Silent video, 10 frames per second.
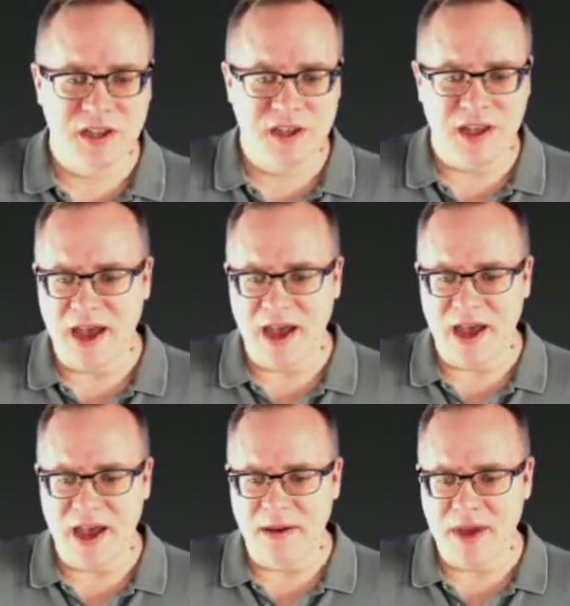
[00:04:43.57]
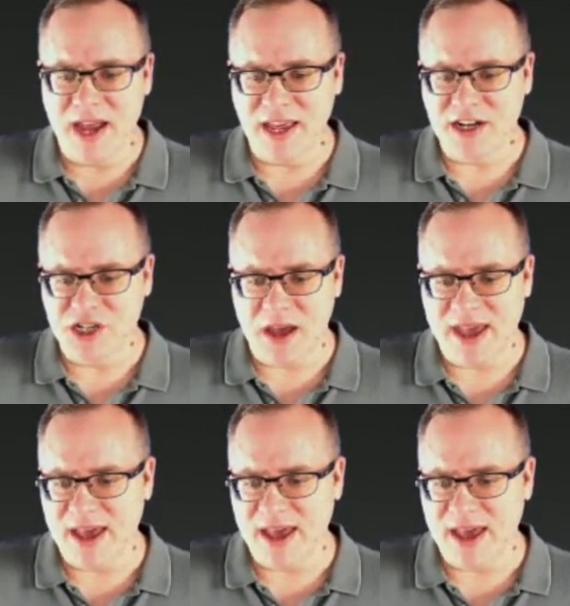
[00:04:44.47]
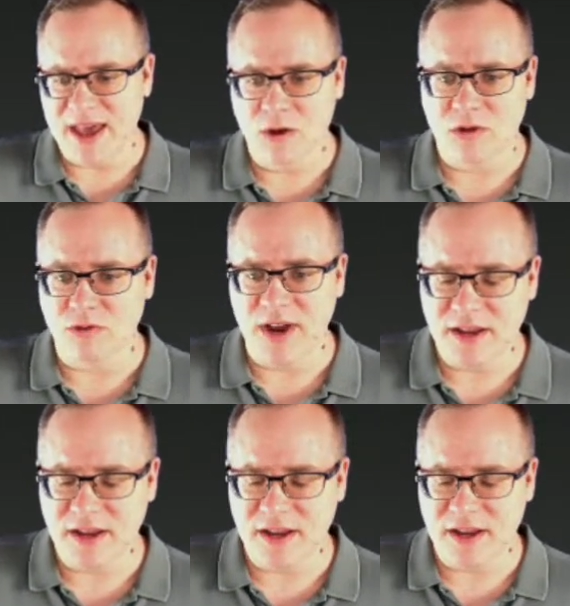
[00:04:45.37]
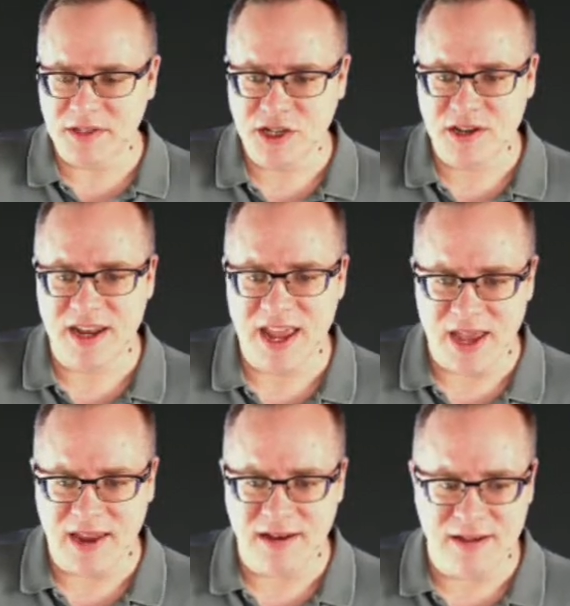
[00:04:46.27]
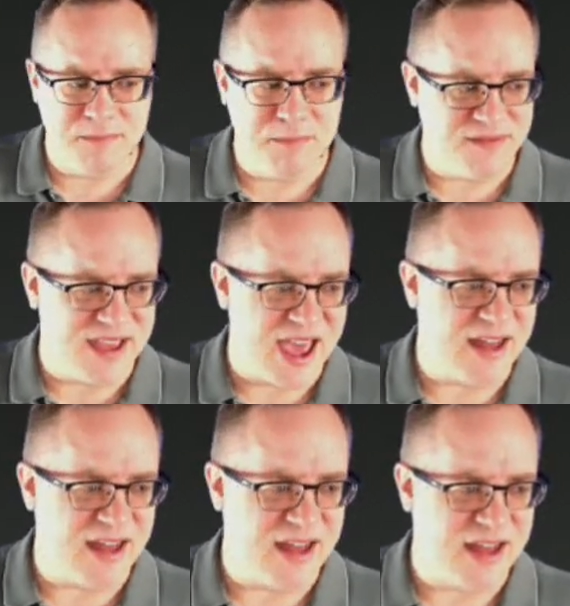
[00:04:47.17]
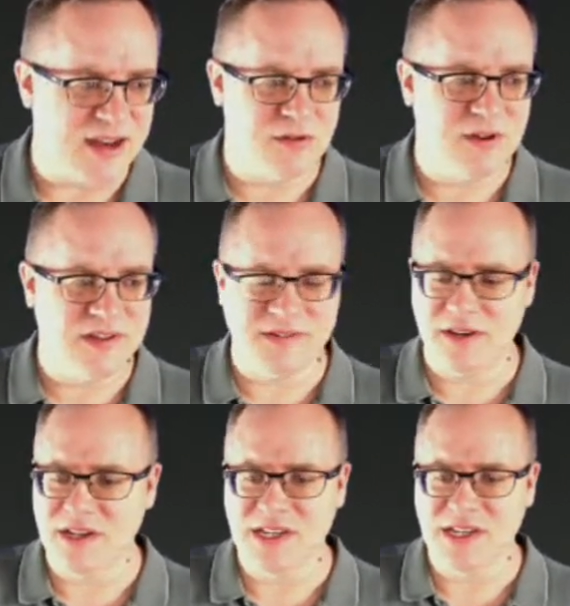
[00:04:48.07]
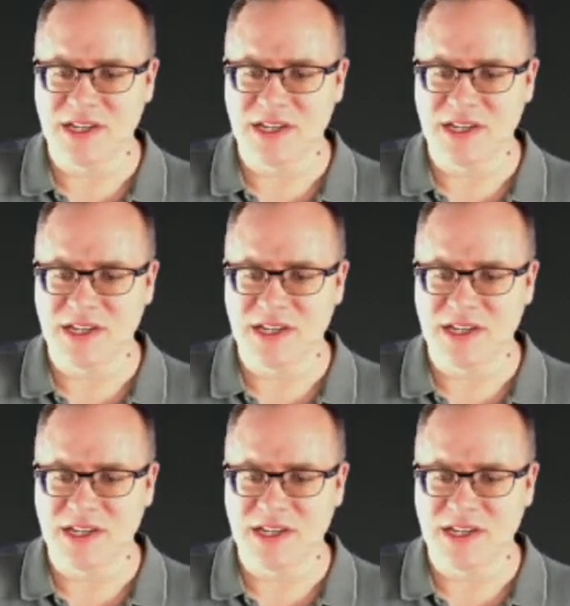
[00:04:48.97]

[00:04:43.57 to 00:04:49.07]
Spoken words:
I got a job at a local radio station that had a bit of attitude, as you can tell.